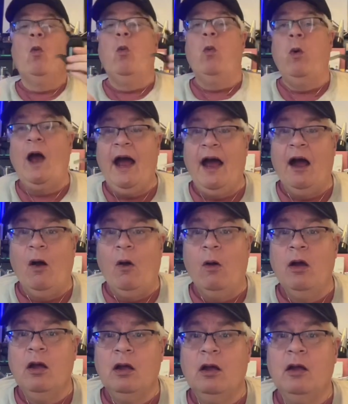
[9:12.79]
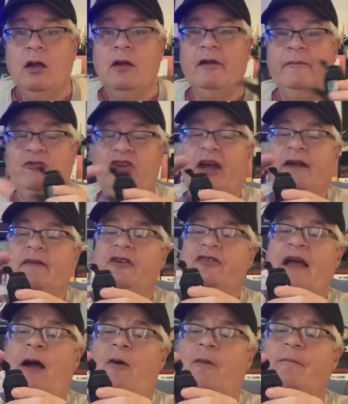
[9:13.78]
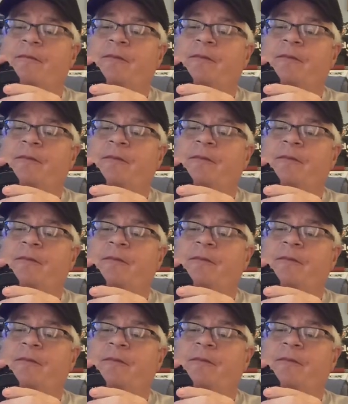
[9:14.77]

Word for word: Wow. Check this out.